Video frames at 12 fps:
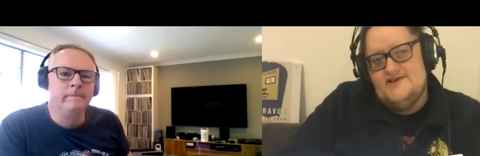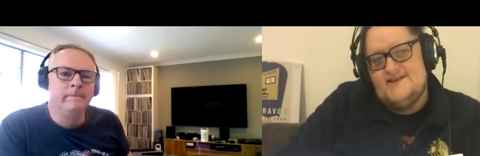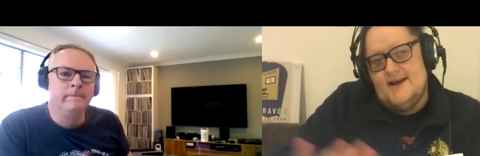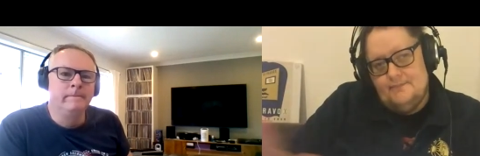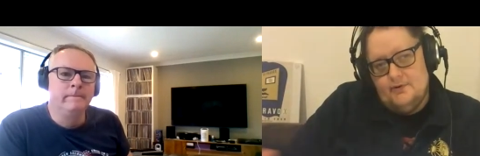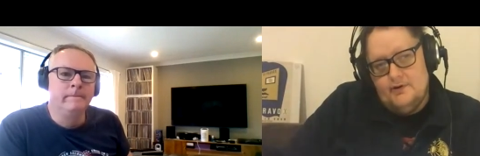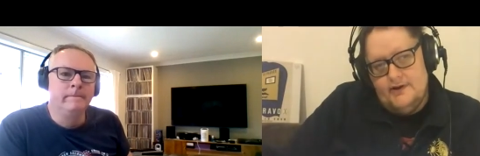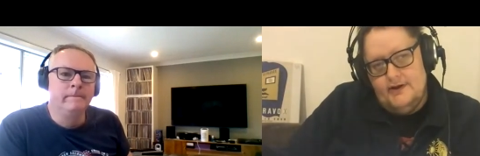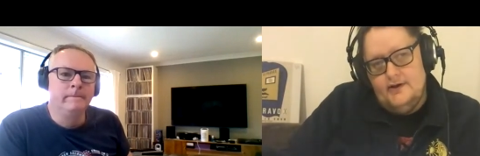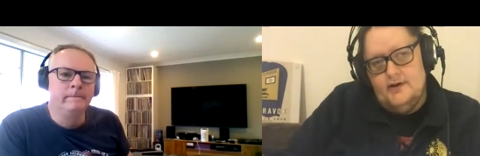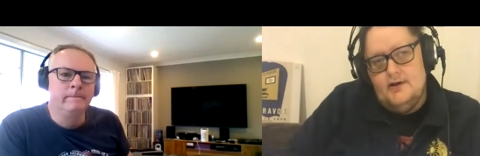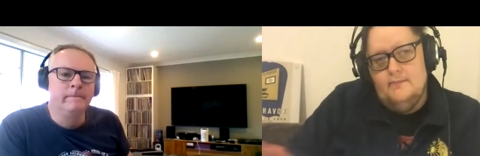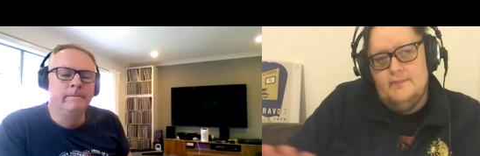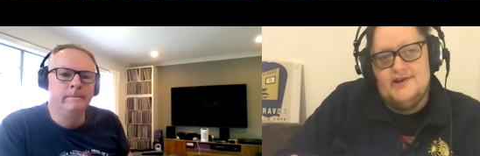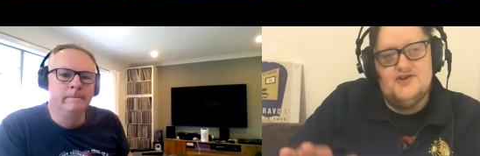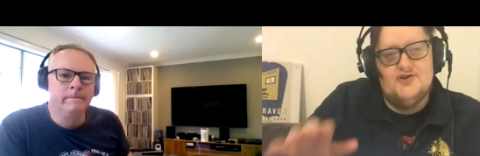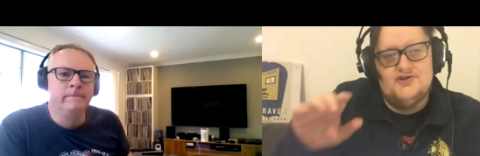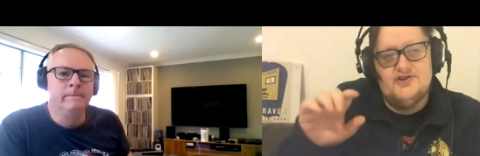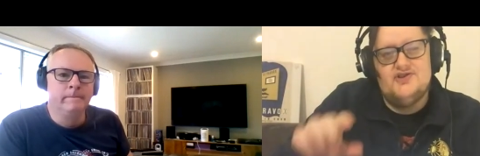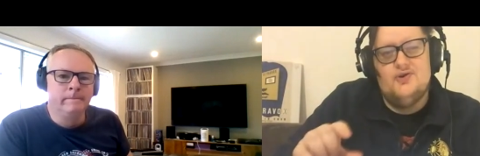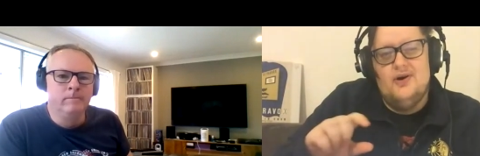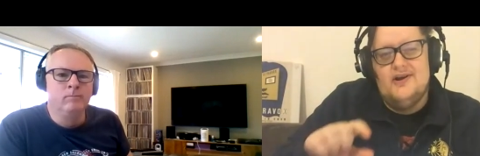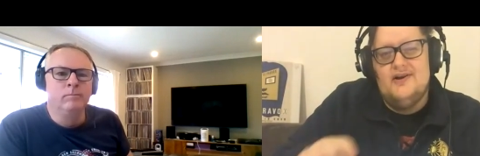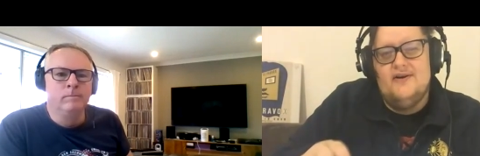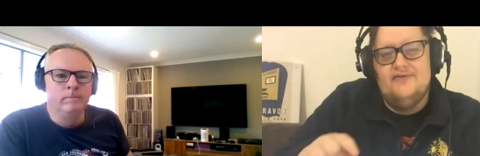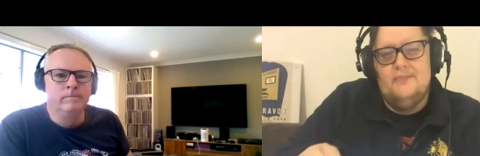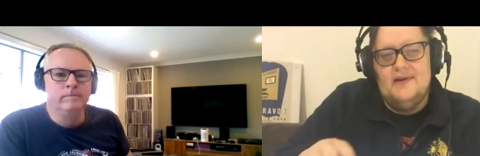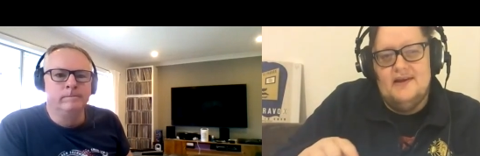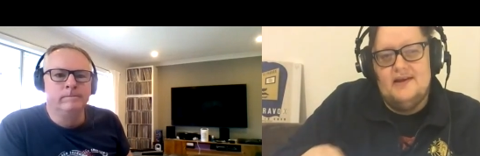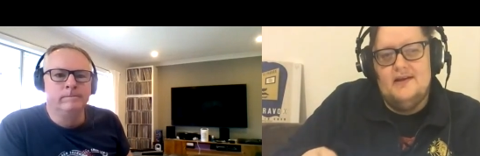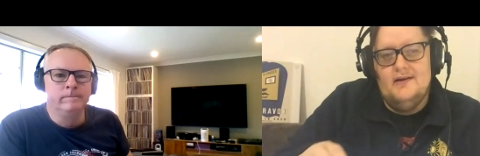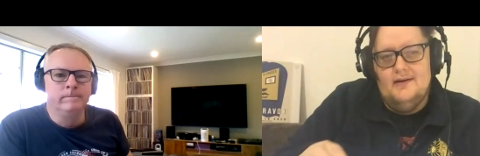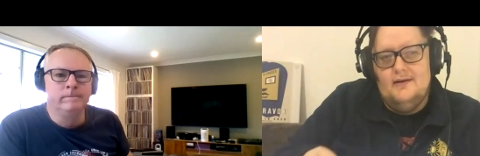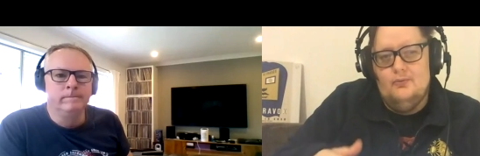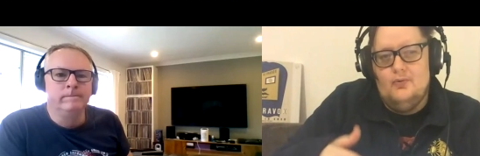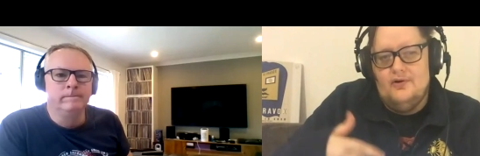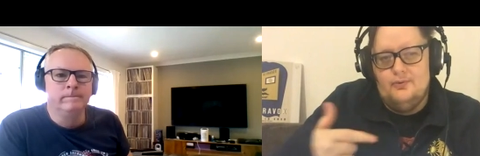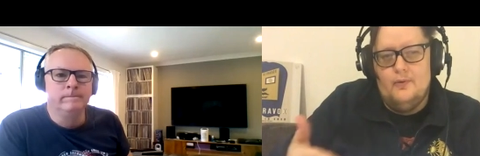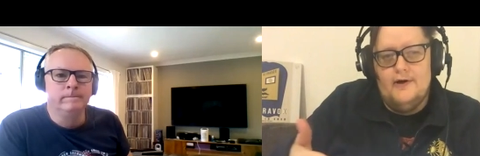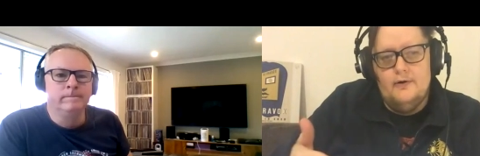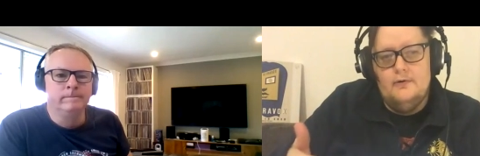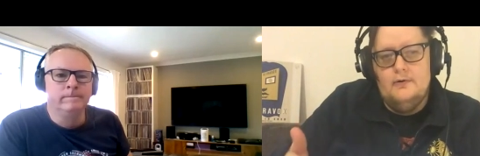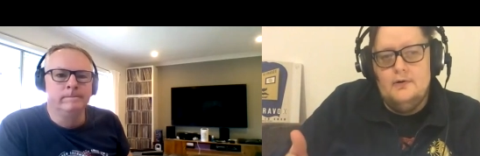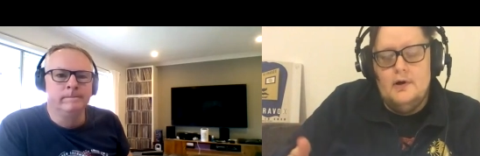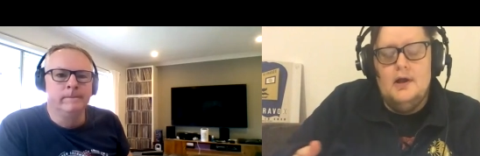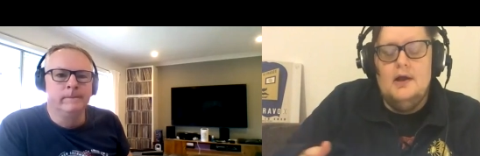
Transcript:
Speaker 1: release separately because there's just not enough to make it worthwhile.